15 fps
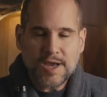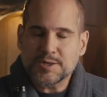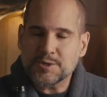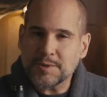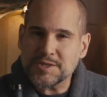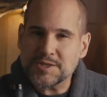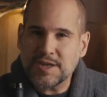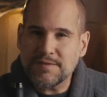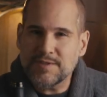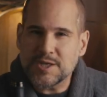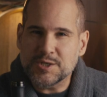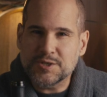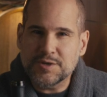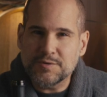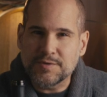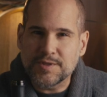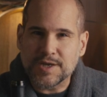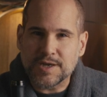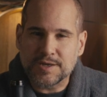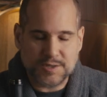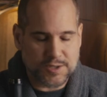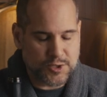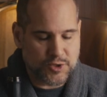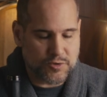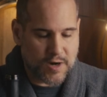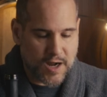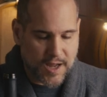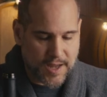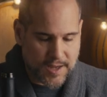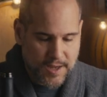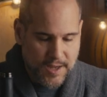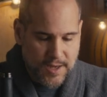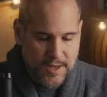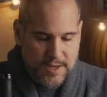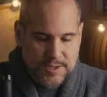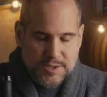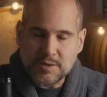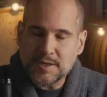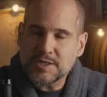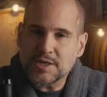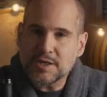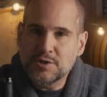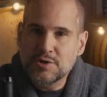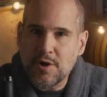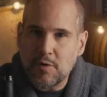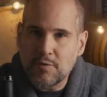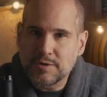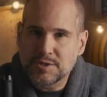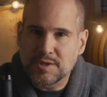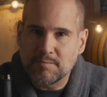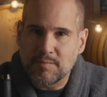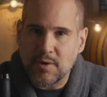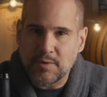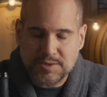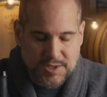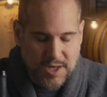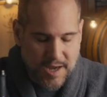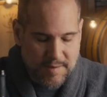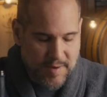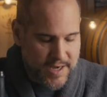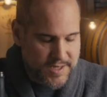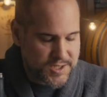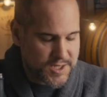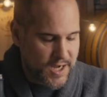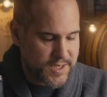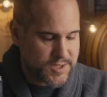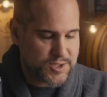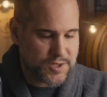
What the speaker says: So let's give these 2 things a try. So let's nose them both side by side.